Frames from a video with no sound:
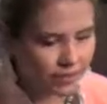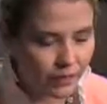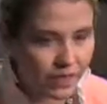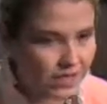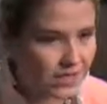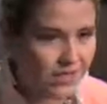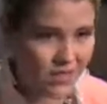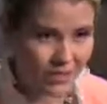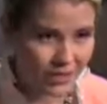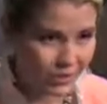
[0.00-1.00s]
because you're
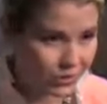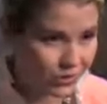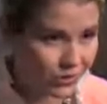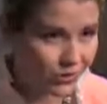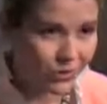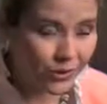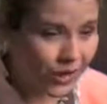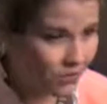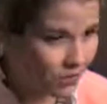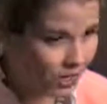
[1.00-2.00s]
special, you don't
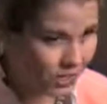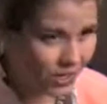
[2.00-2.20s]
have the right to